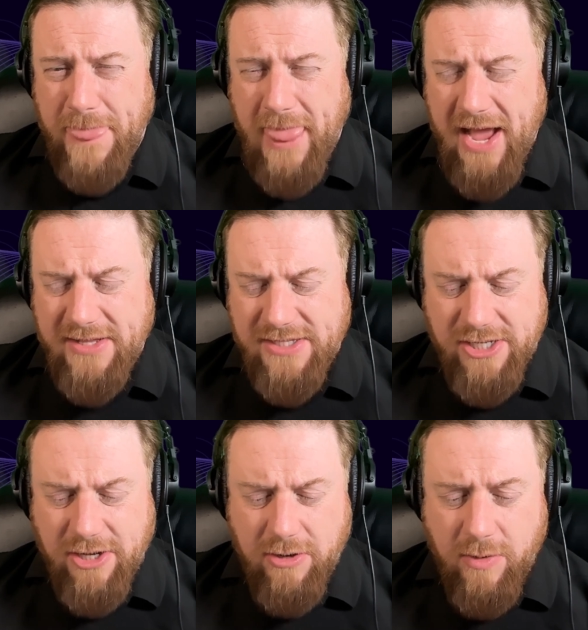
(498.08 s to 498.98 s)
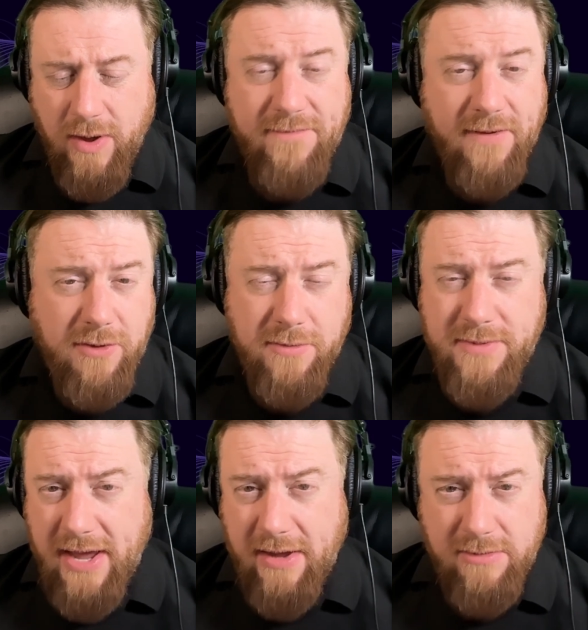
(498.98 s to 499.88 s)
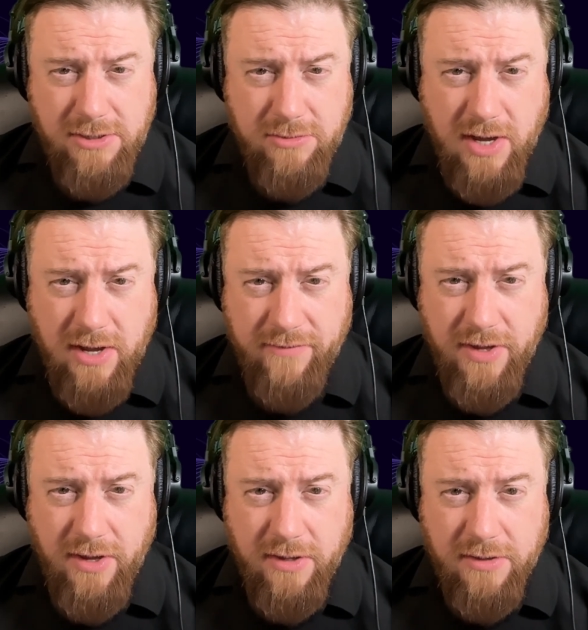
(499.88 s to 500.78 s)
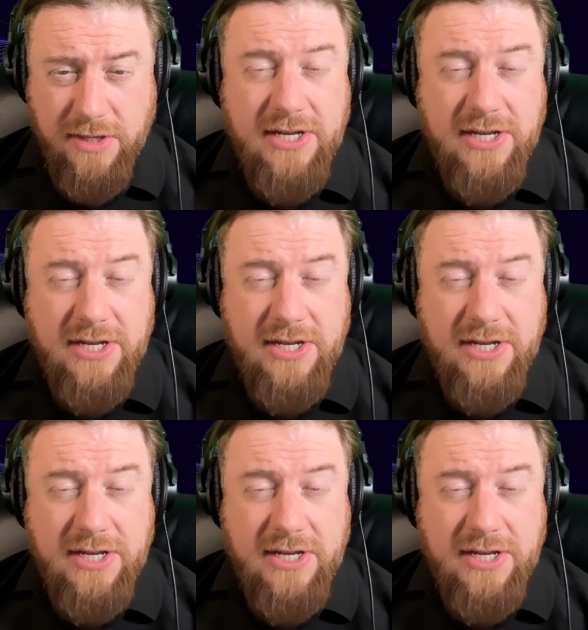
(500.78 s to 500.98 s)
And so I filtered them down to kind of the